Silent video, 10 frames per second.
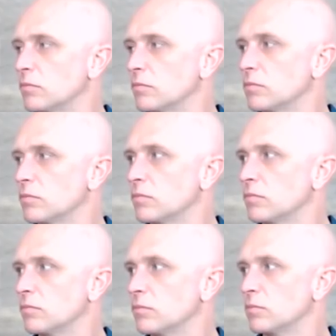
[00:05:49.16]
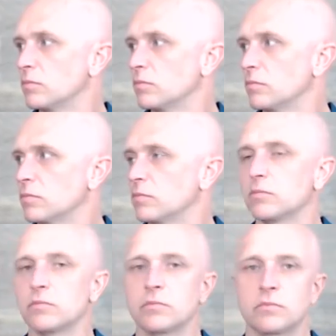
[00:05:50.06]

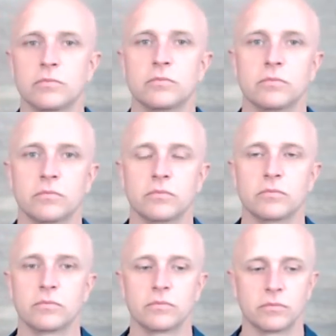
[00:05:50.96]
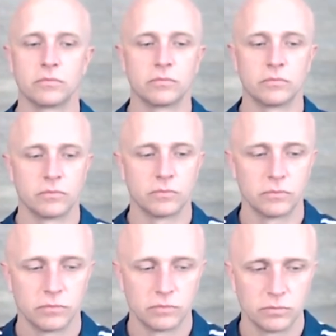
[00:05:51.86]

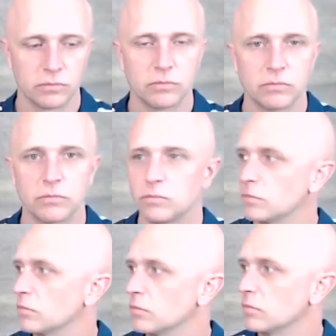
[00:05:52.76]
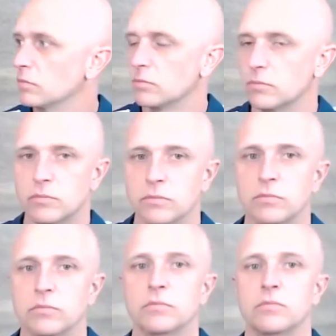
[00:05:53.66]

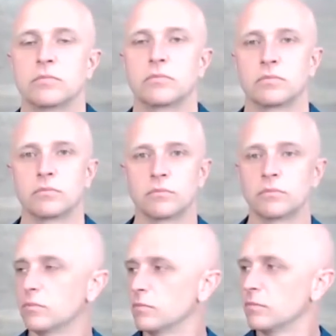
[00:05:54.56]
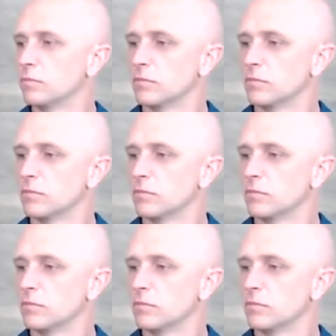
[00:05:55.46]
[no speech]